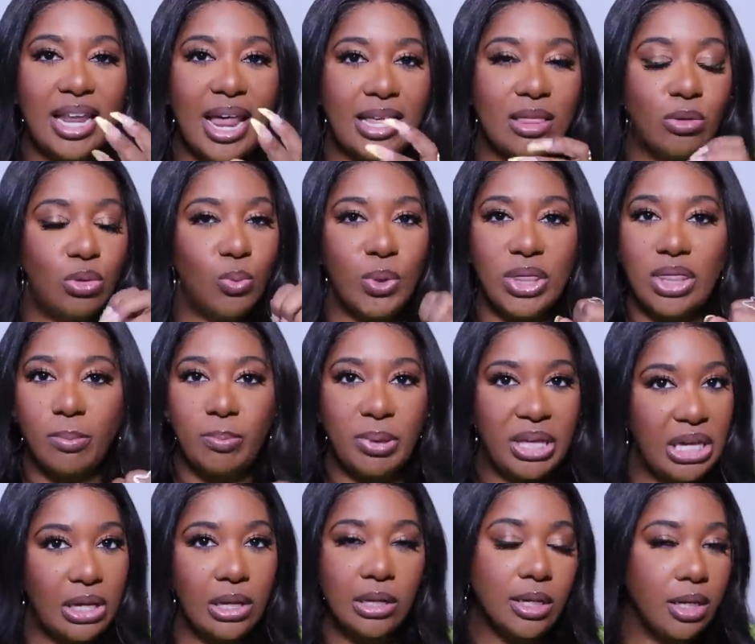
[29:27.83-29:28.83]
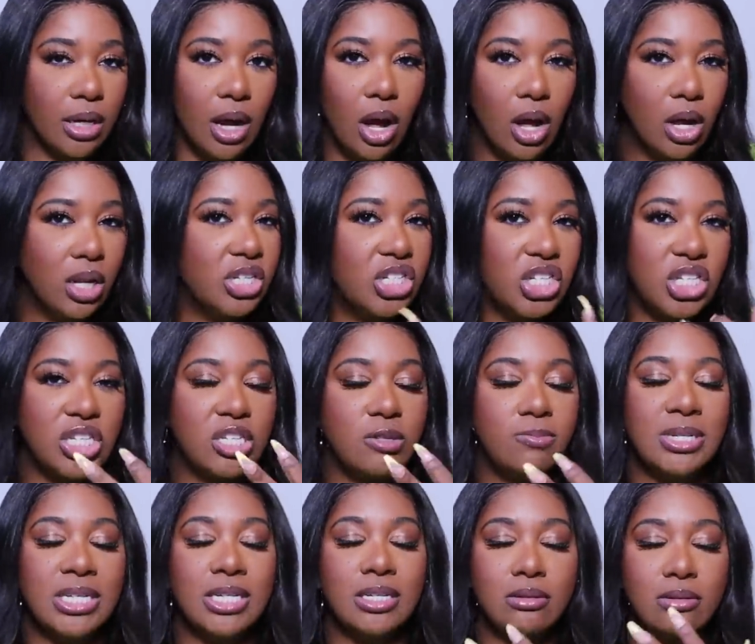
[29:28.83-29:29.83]
like with the peel and all. It just
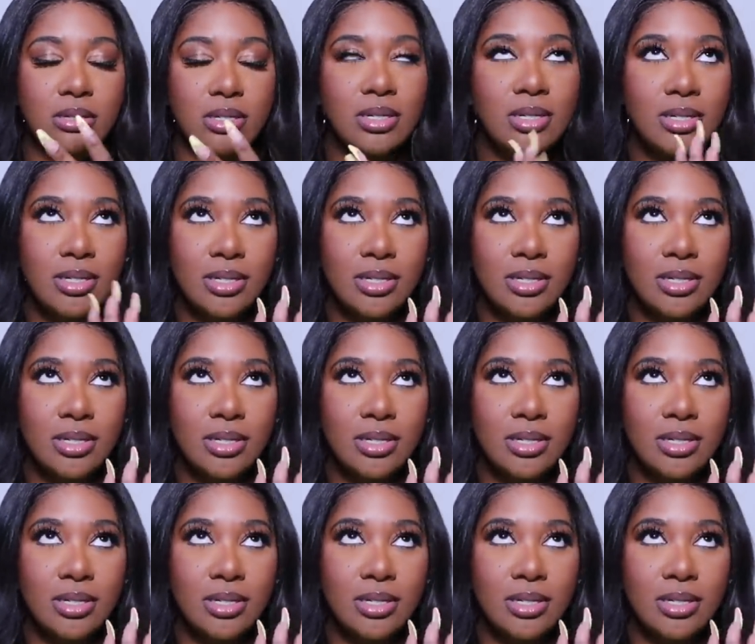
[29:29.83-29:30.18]
smells